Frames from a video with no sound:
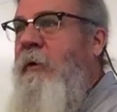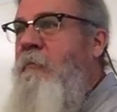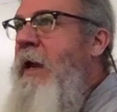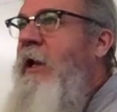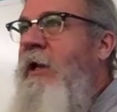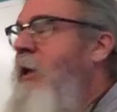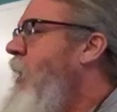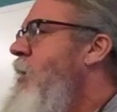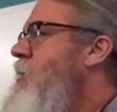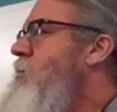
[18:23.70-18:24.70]
meaning
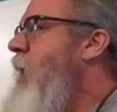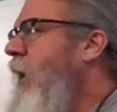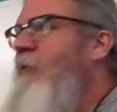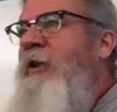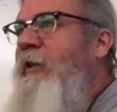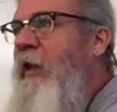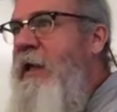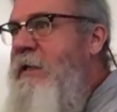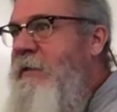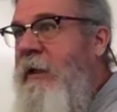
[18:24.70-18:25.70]
none of it's
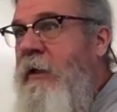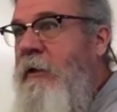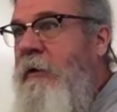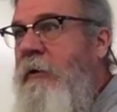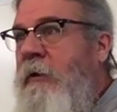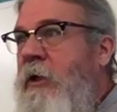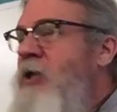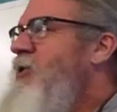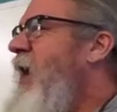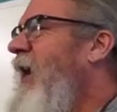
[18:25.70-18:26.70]
easy, none